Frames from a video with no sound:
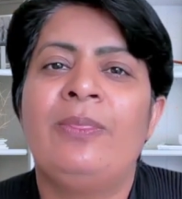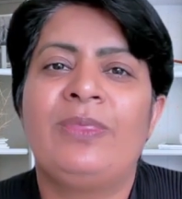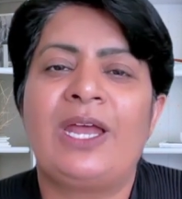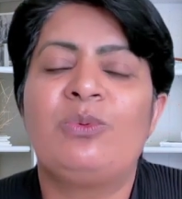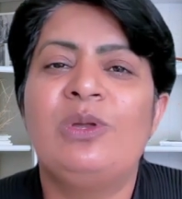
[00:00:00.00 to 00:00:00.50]

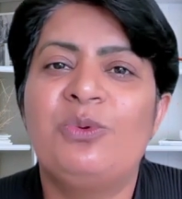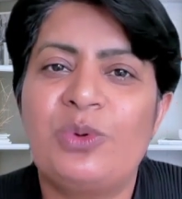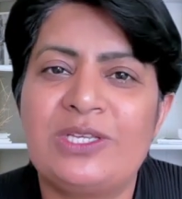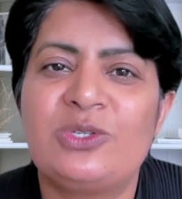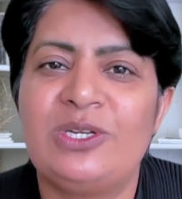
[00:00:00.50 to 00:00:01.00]
that will
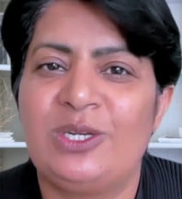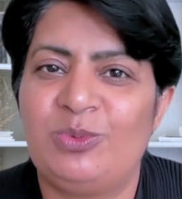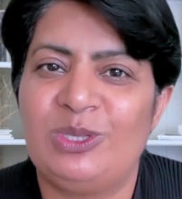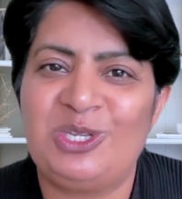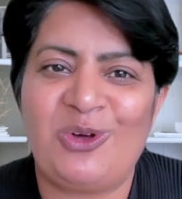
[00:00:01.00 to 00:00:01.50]
resonate
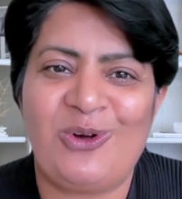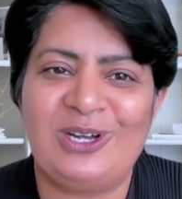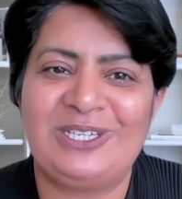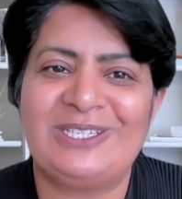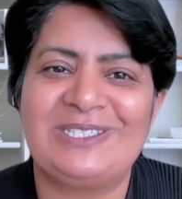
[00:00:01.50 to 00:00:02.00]
with your
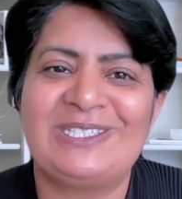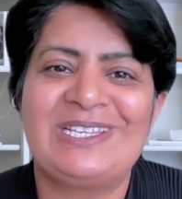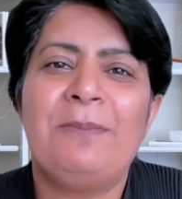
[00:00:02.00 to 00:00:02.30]
audience.